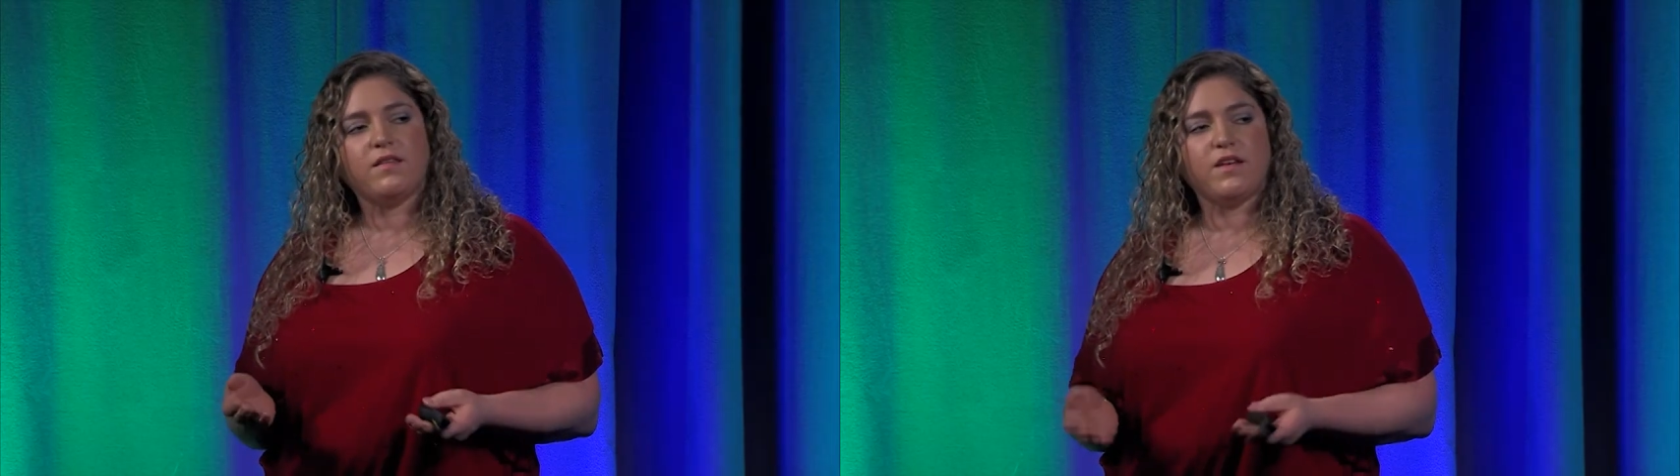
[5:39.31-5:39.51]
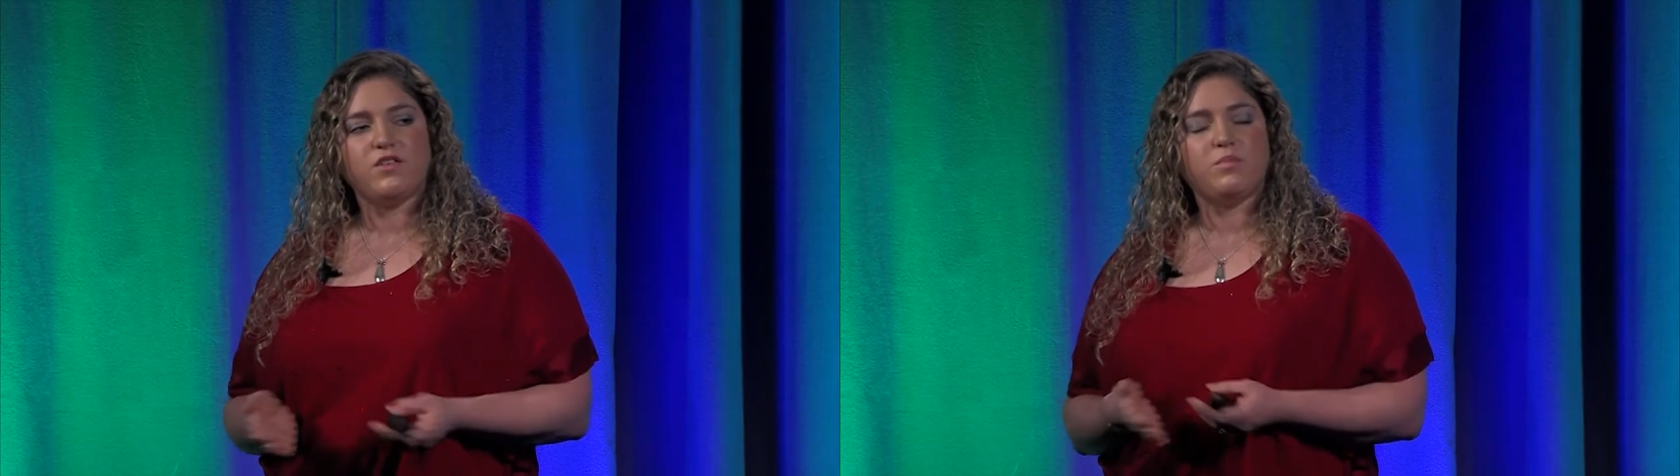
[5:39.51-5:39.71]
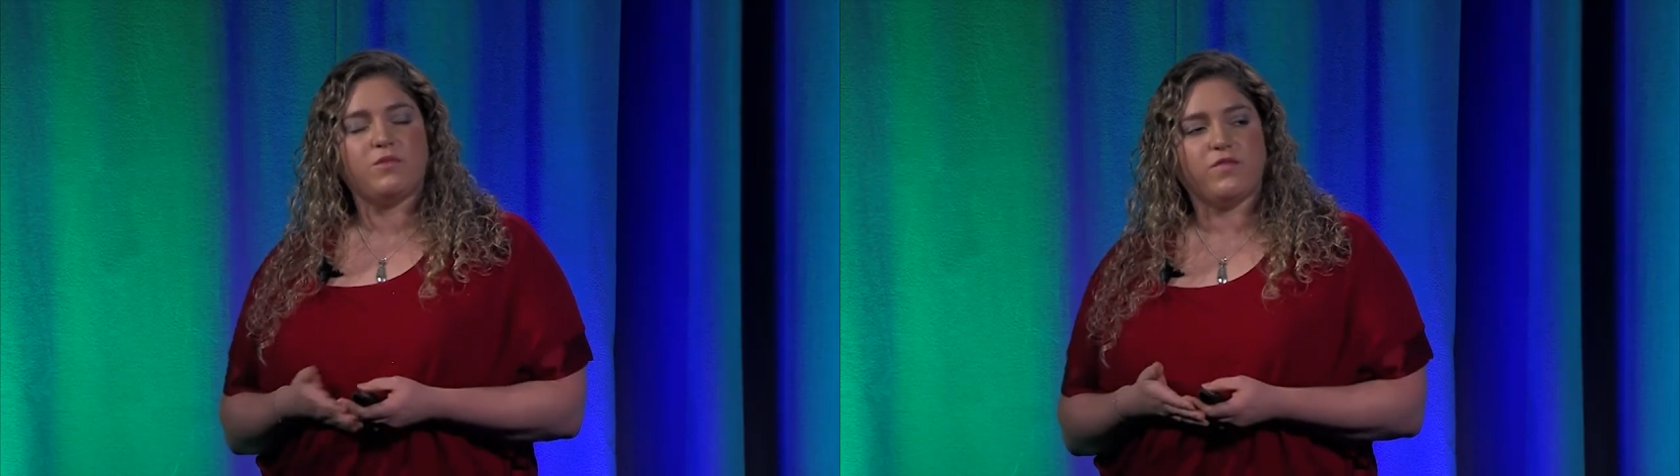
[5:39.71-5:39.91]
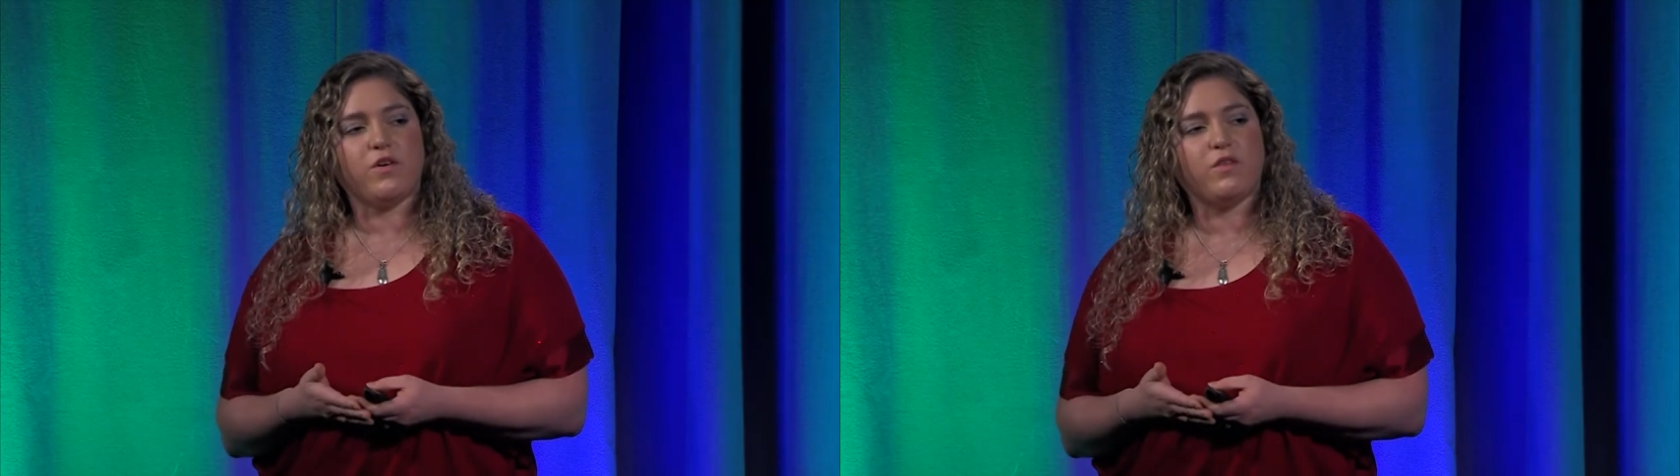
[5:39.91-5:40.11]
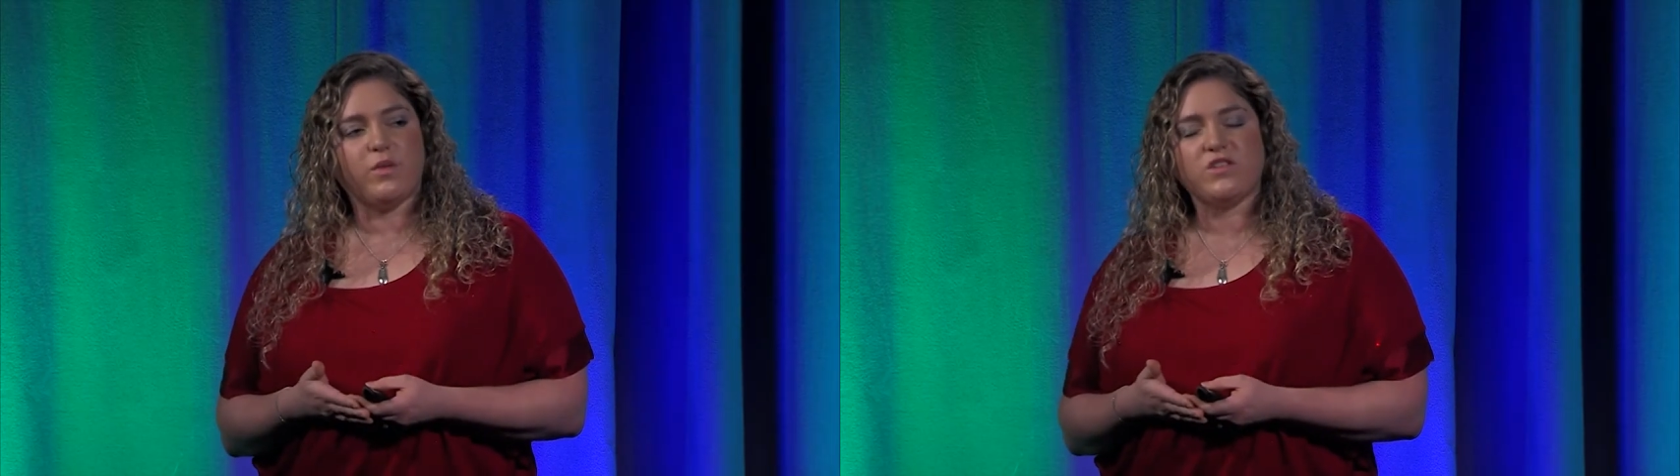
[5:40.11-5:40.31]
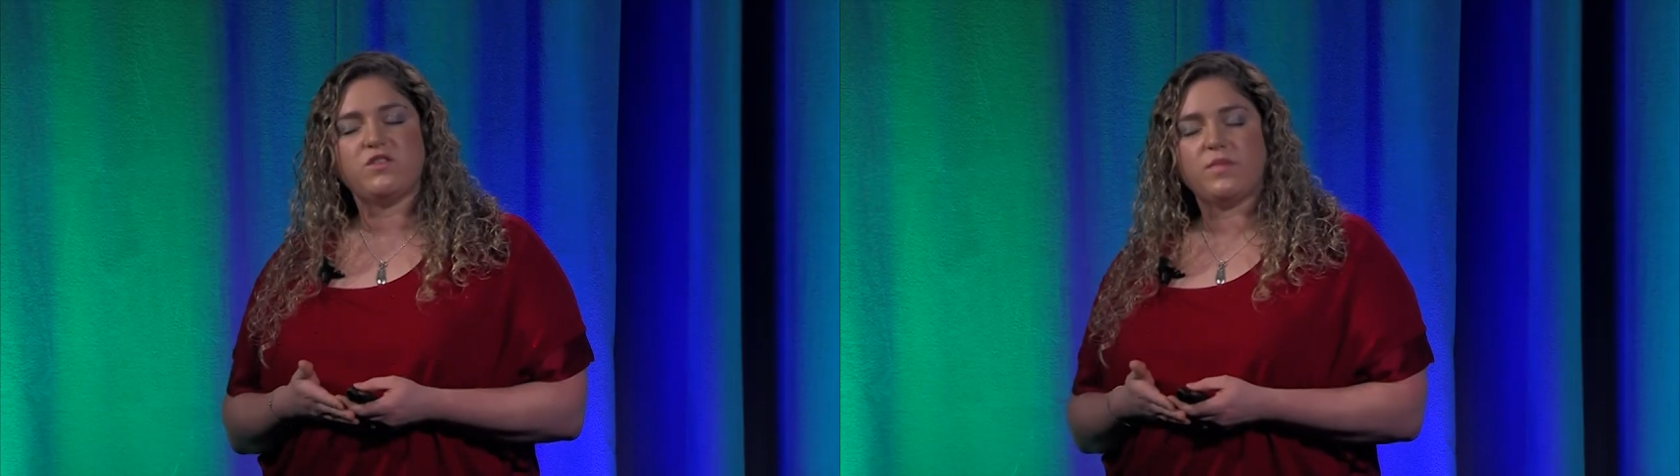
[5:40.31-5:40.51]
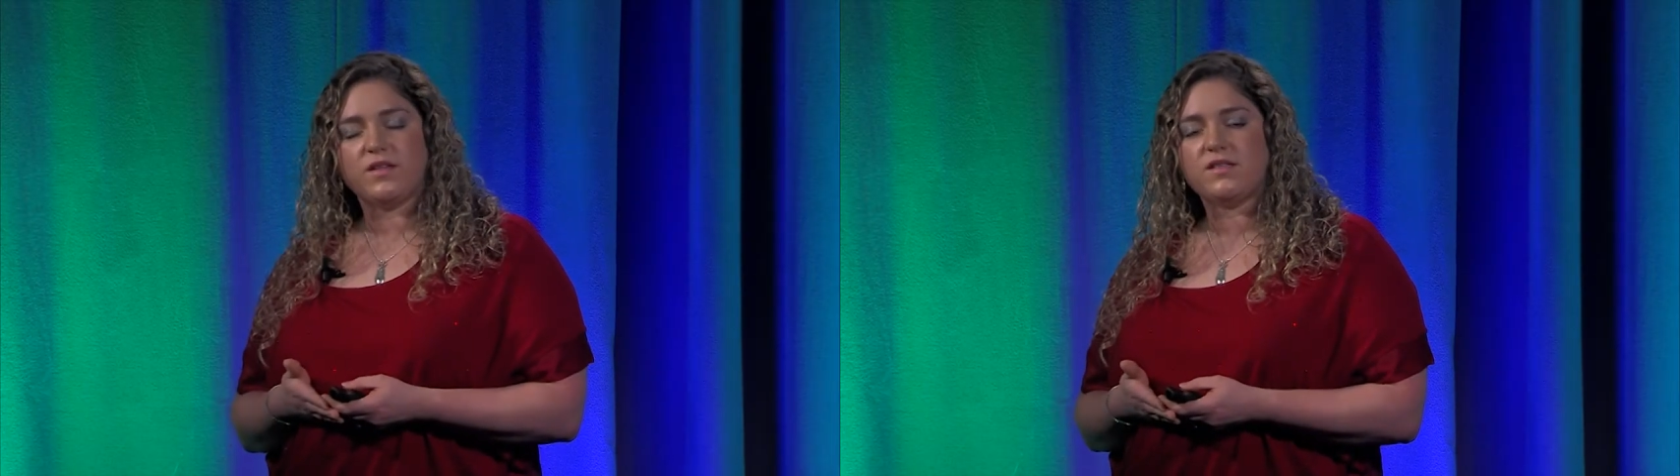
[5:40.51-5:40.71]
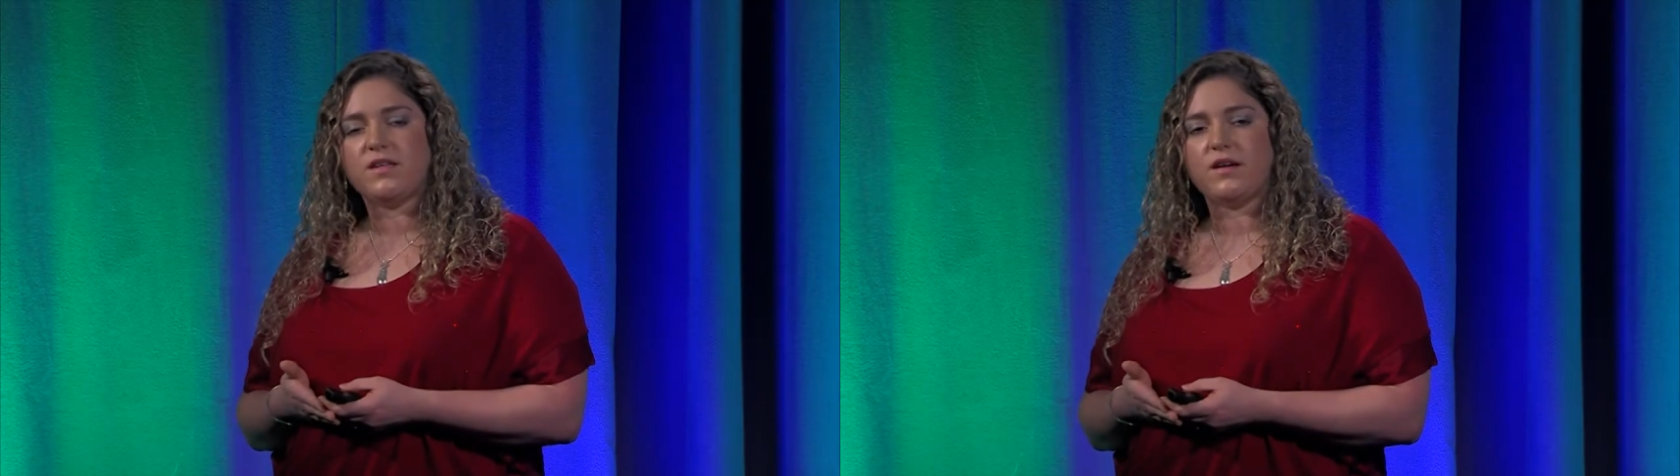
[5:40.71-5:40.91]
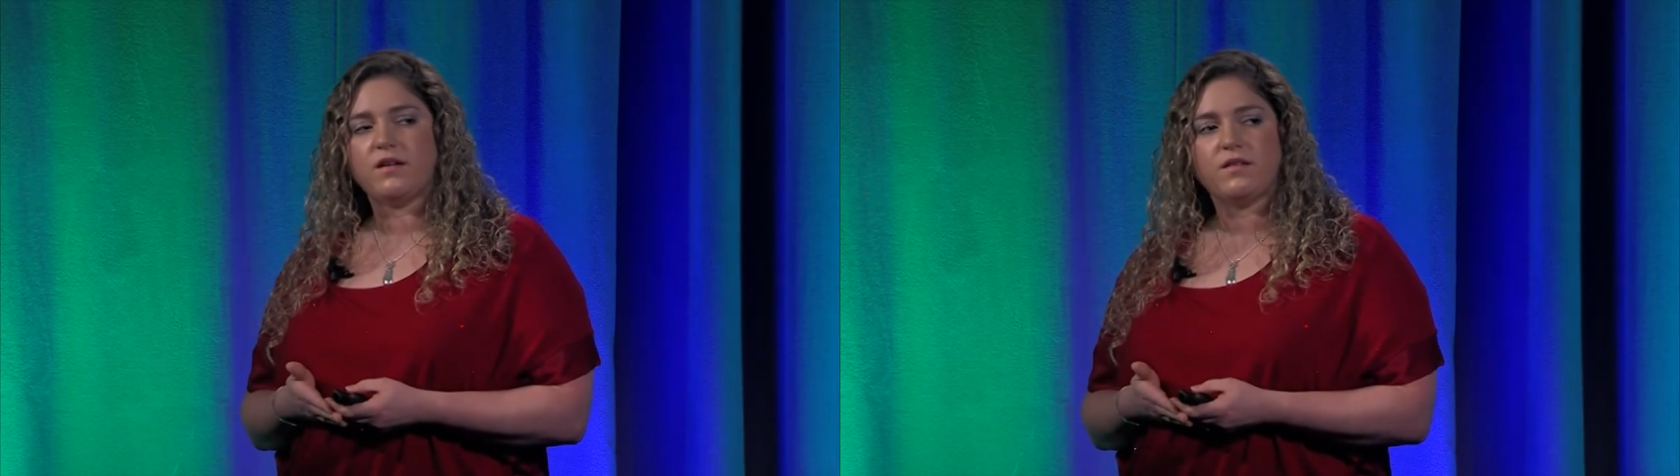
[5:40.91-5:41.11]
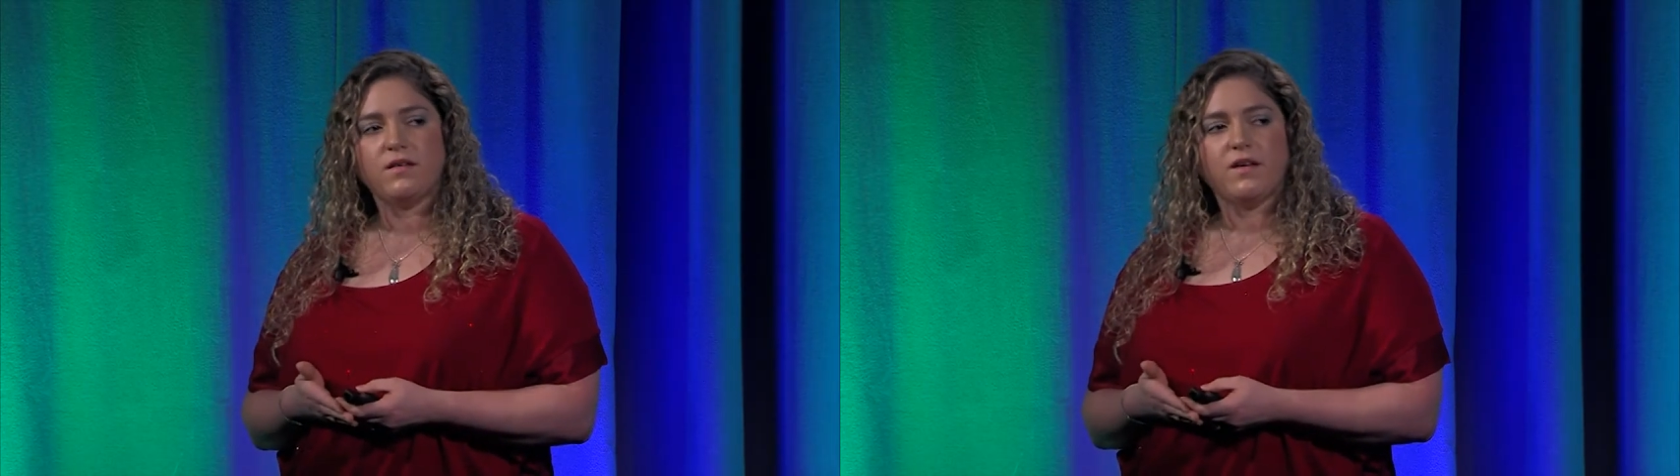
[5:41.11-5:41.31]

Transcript: They do prefer the winter months here,